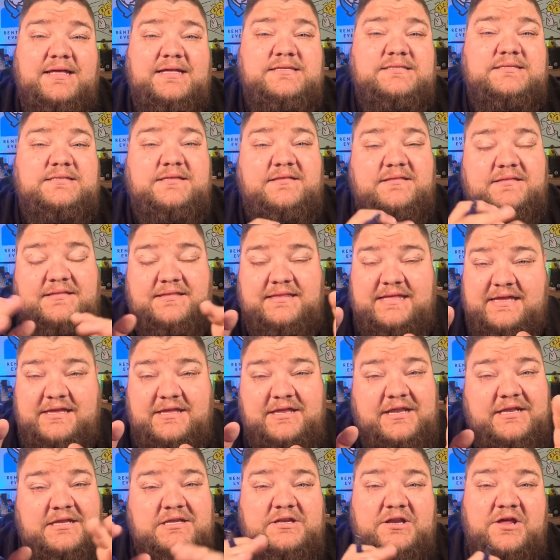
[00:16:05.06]
least, thing
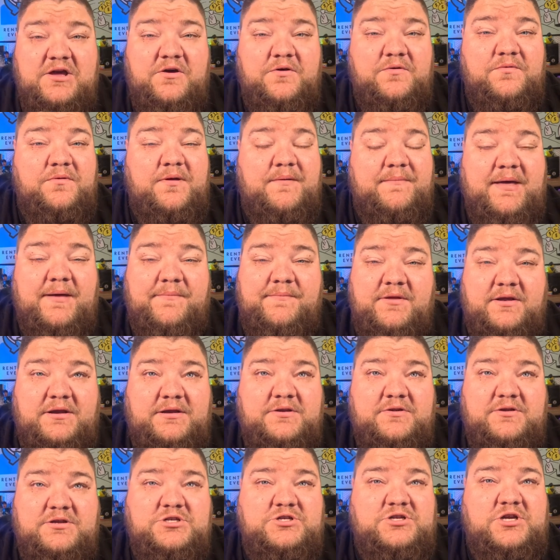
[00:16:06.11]
you need to know about
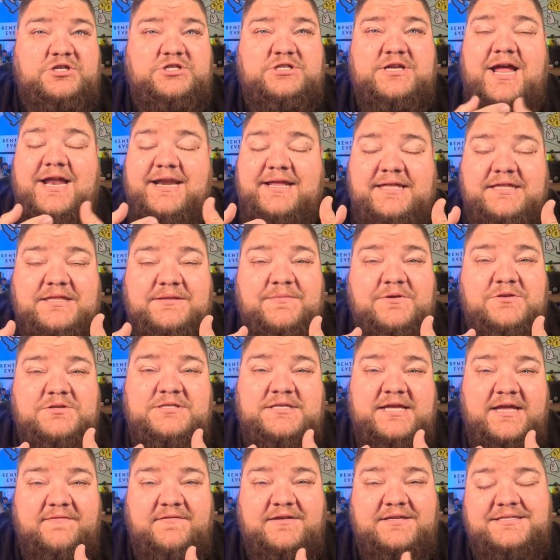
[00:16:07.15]
building new construction, how to get the
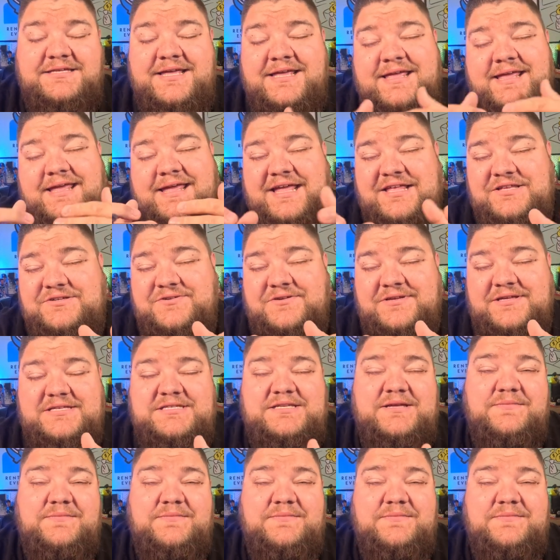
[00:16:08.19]
most savings. It's really